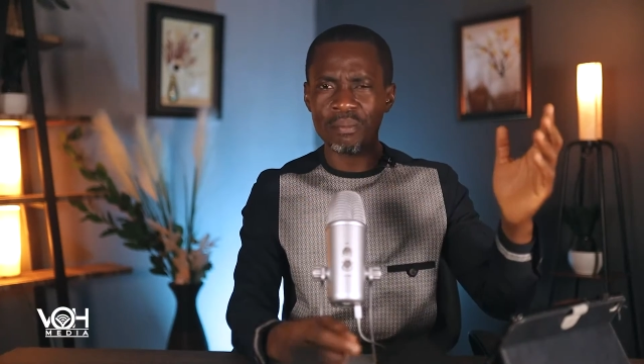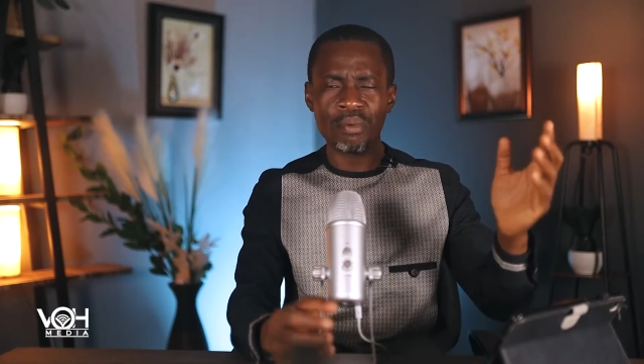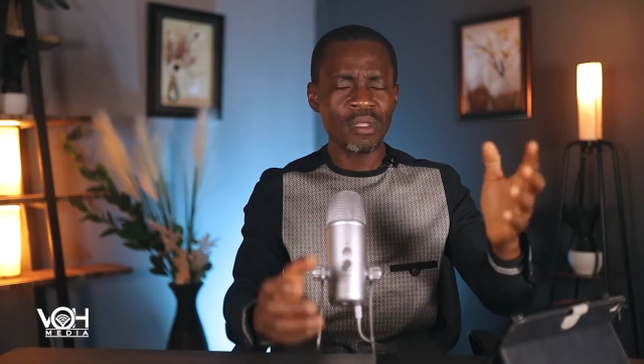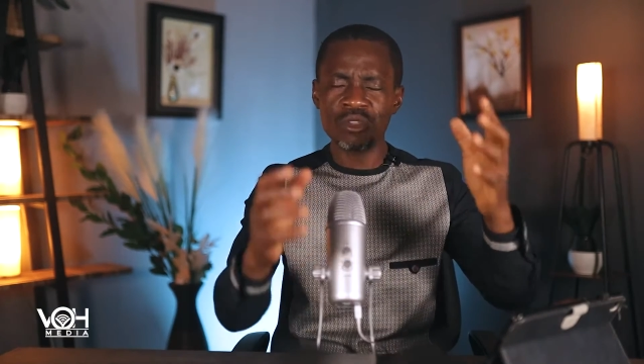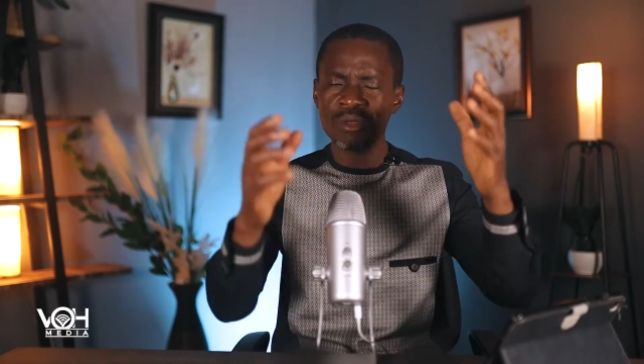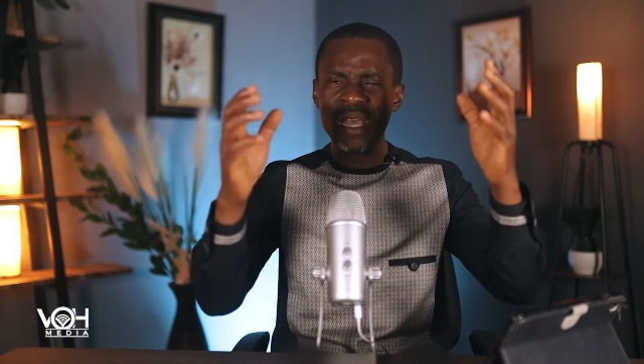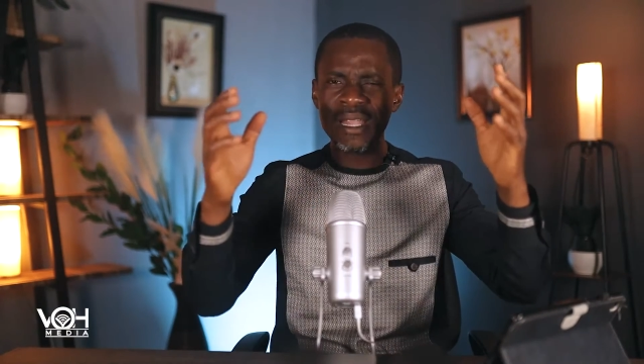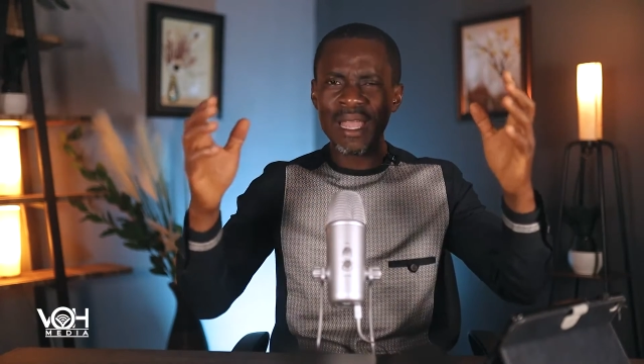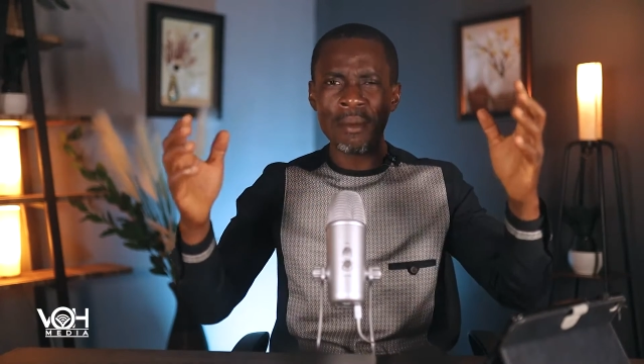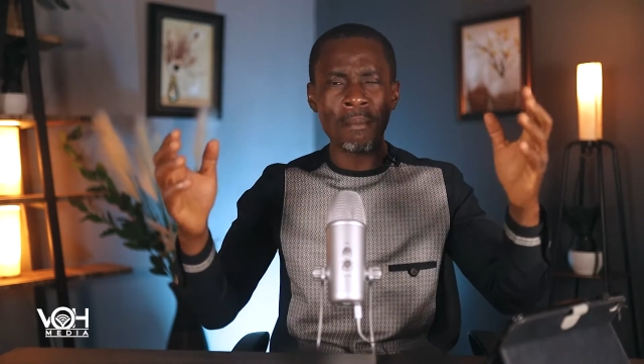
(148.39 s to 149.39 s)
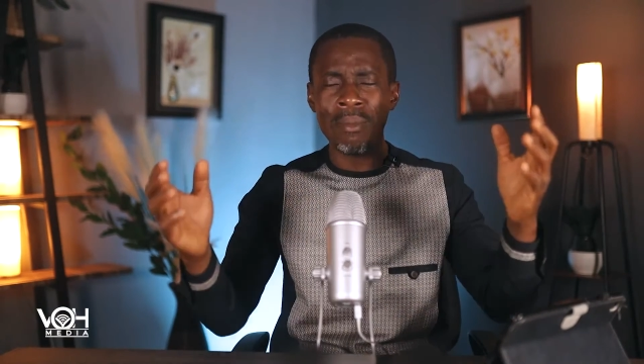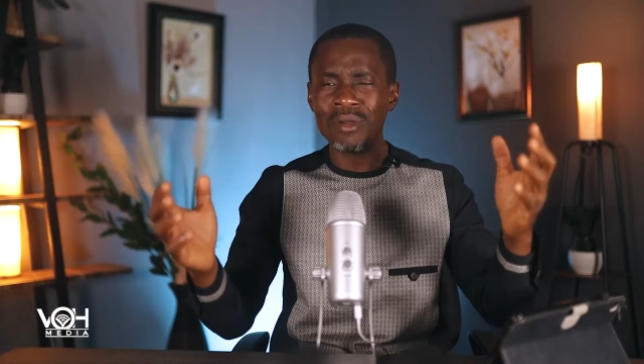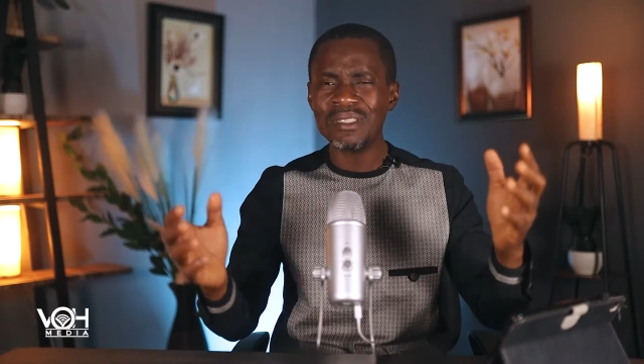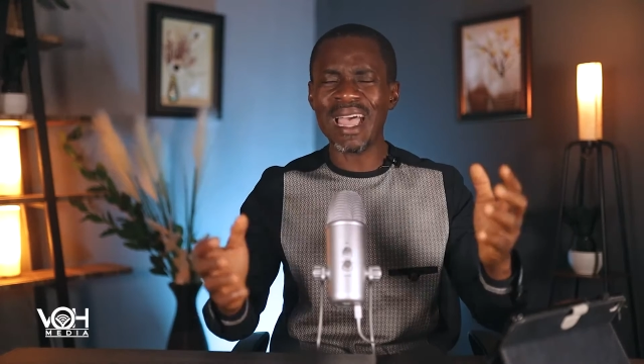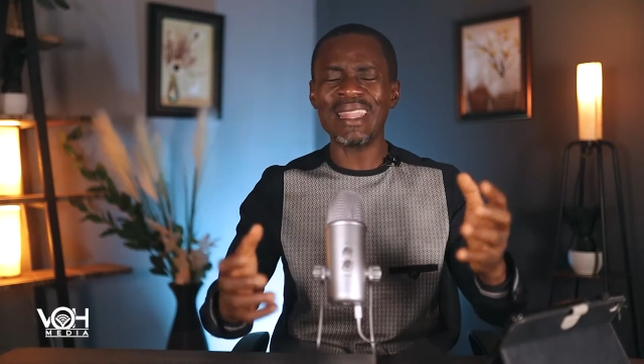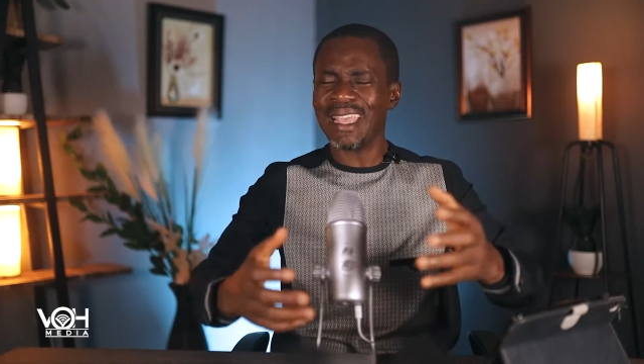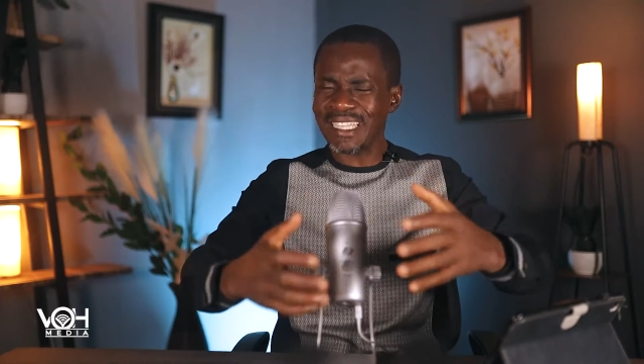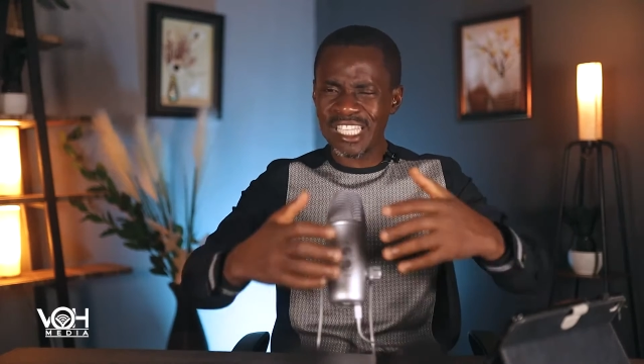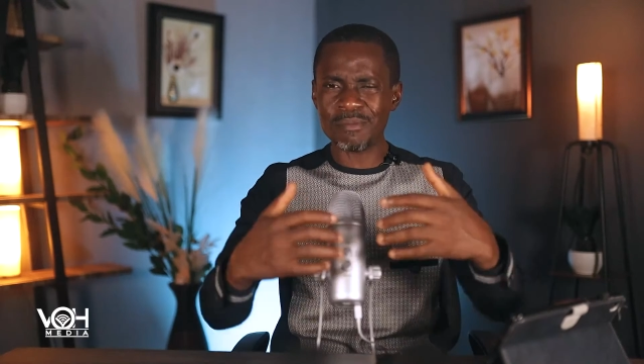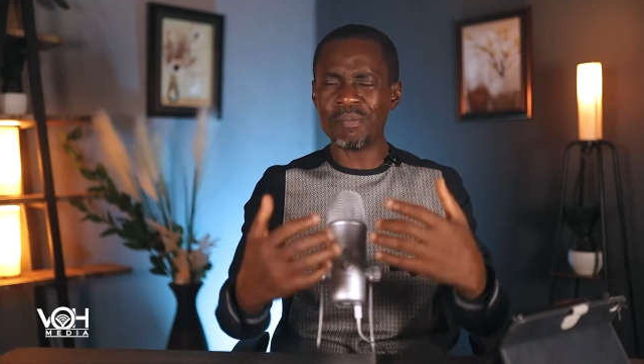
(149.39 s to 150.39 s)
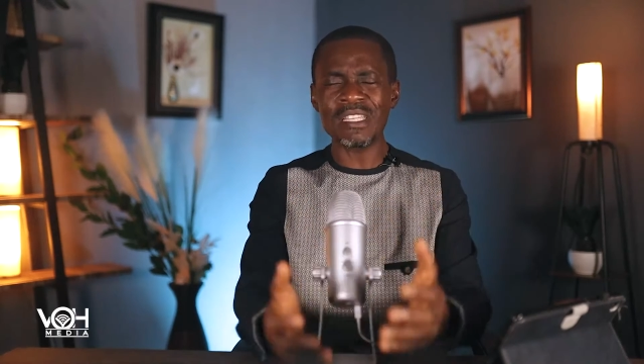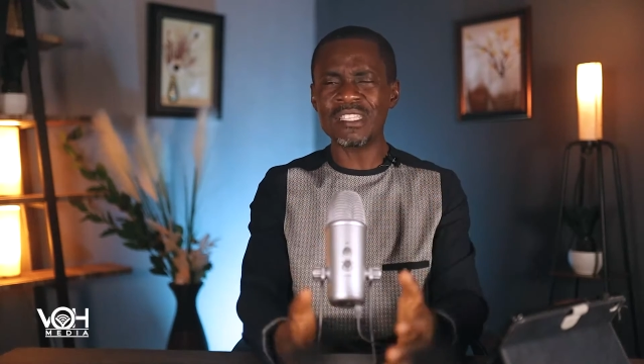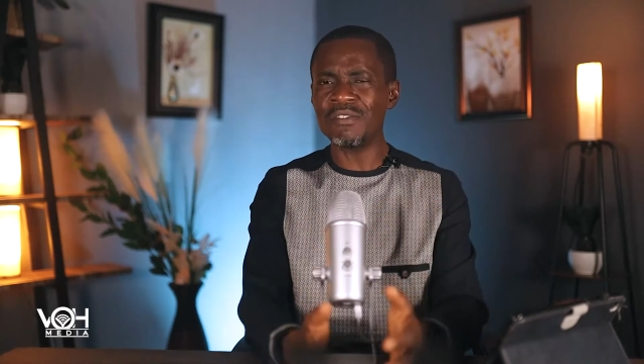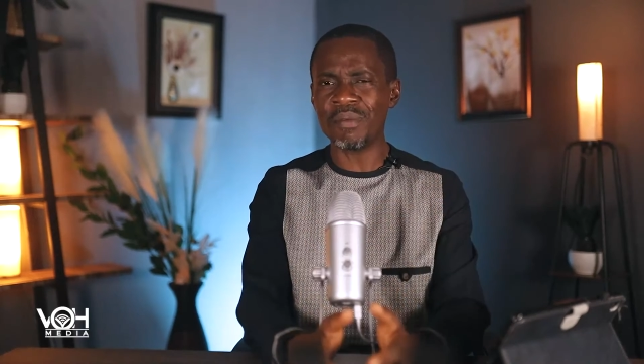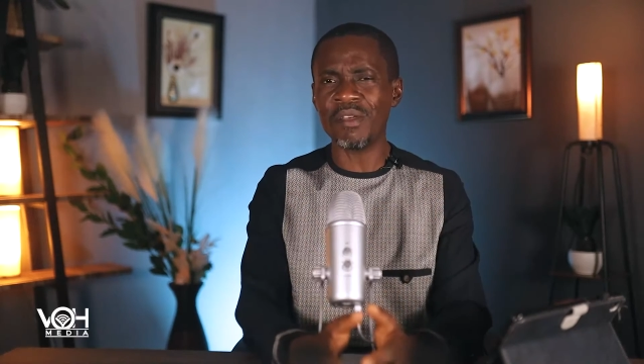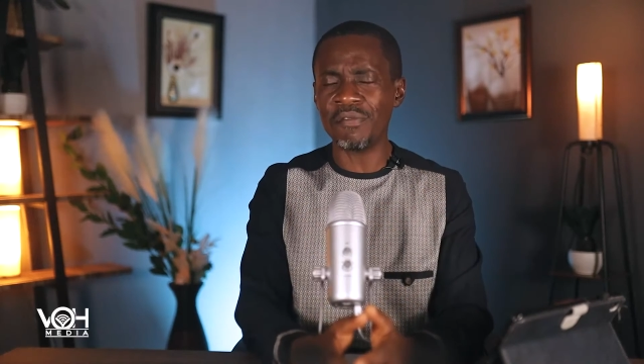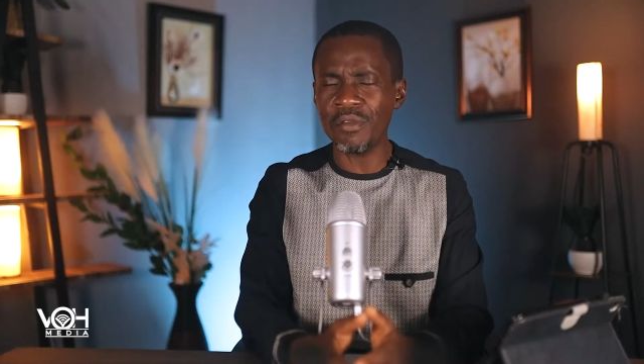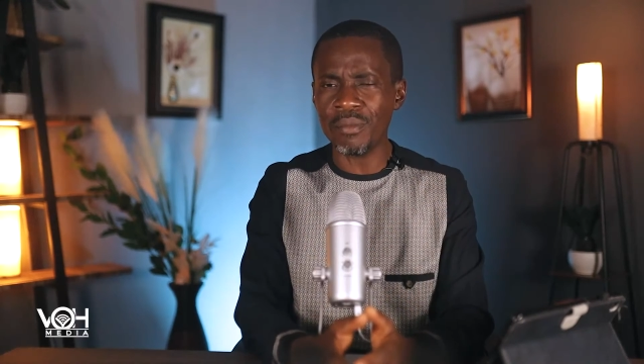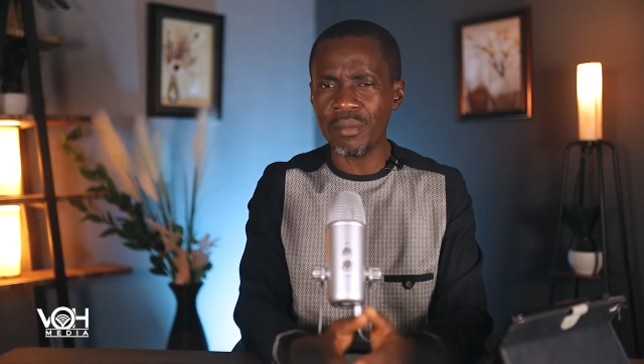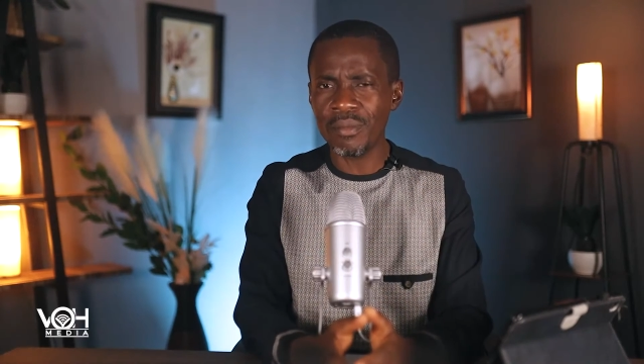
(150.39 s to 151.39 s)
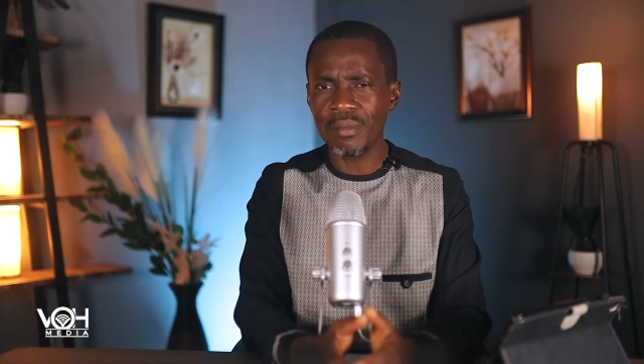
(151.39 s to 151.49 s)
put it together, and bought an expensive perfume.